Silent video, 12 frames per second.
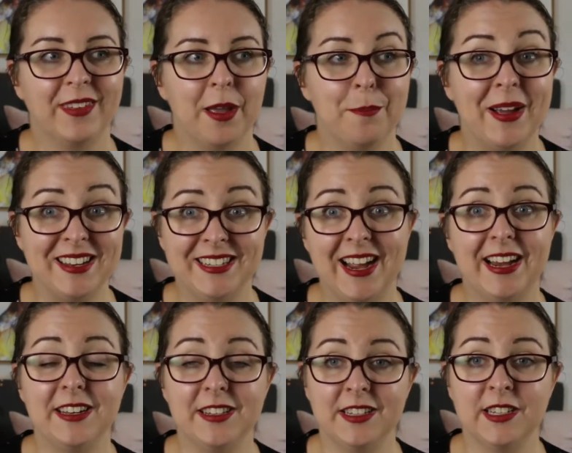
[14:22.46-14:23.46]

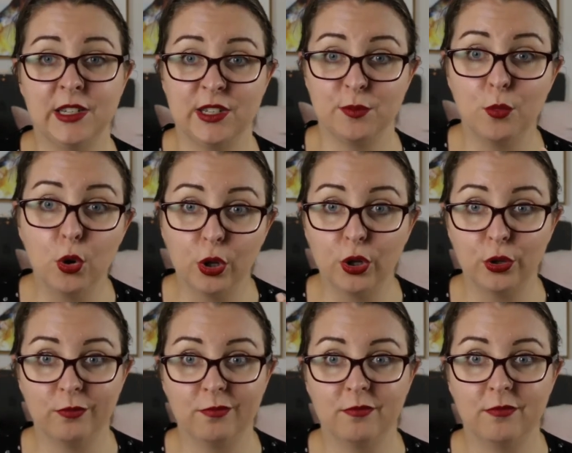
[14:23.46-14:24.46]
maintain this smaller
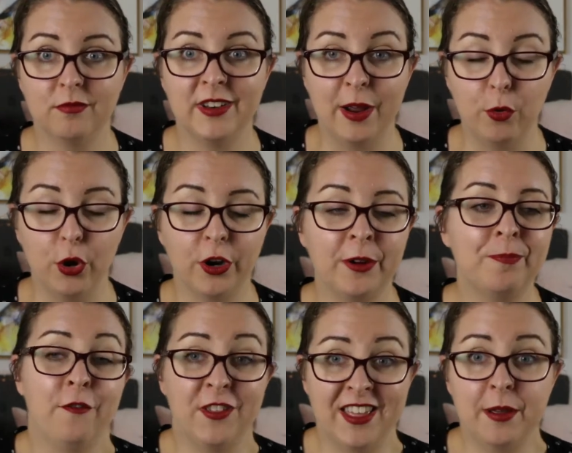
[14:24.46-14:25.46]
network.
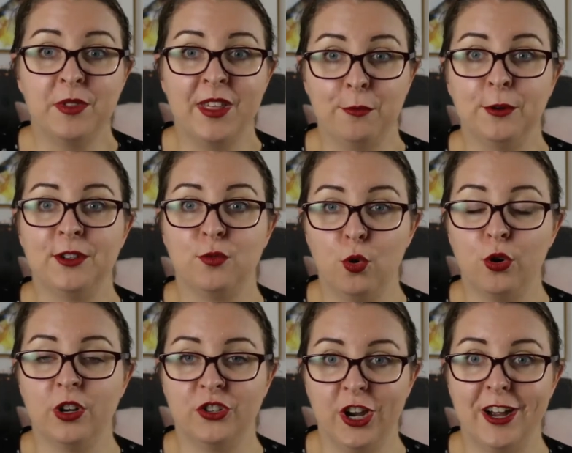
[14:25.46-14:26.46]
For them, that was
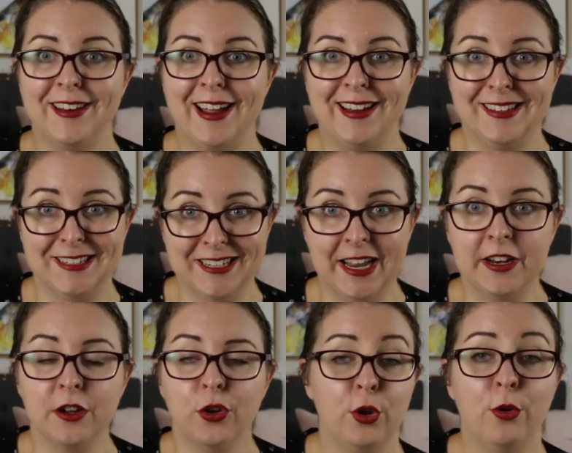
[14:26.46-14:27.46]
Walker, Judd, and
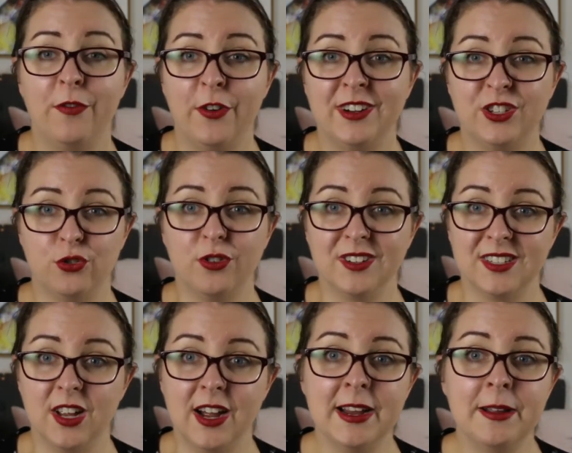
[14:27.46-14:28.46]
Sienna, who are very strong
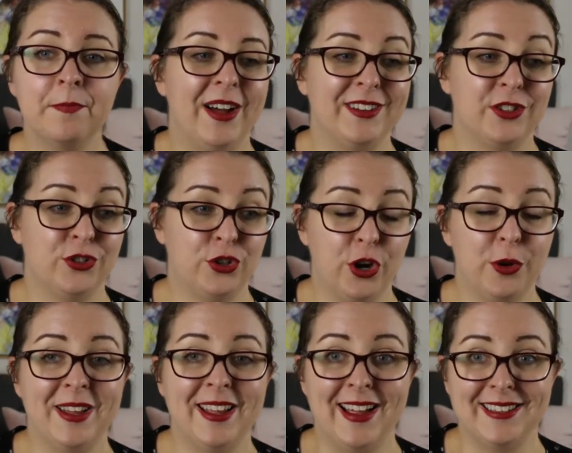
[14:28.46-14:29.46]
Psy, but
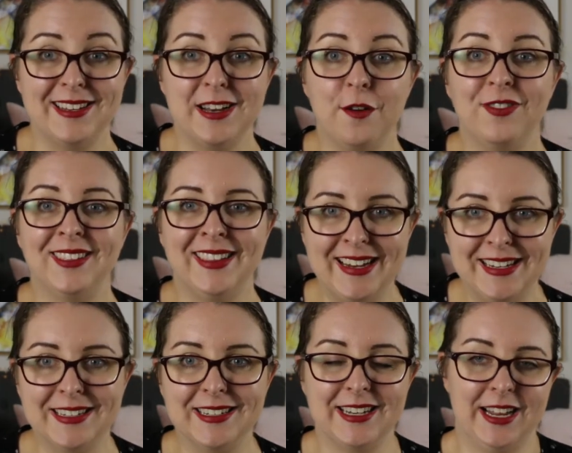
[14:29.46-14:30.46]
Toby has enough
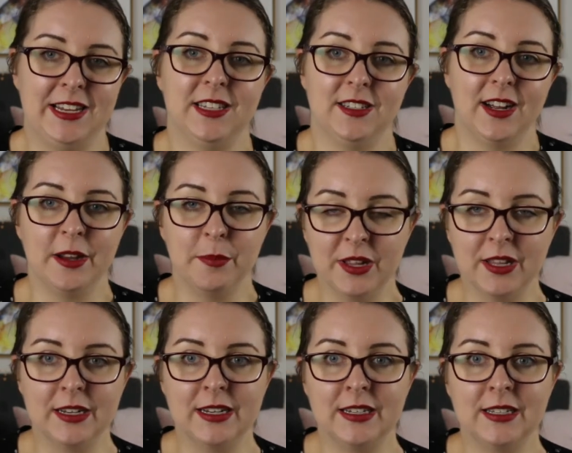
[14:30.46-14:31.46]
latent E-Psy
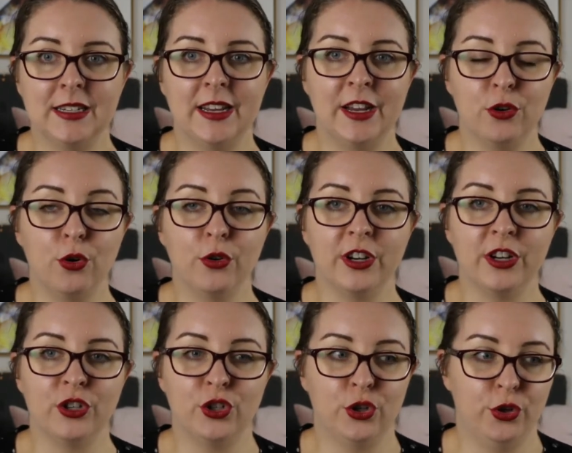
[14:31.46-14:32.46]
abilities in order
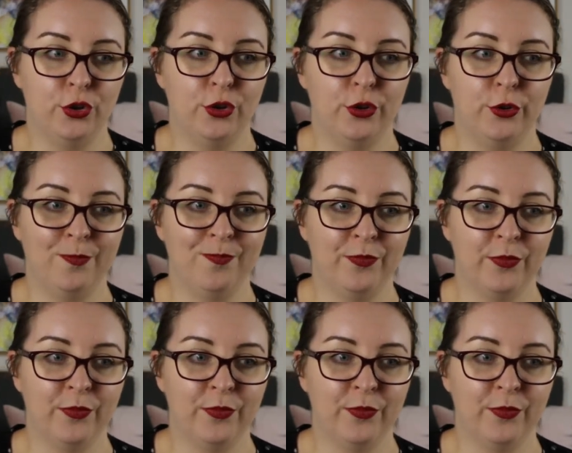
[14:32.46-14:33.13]
to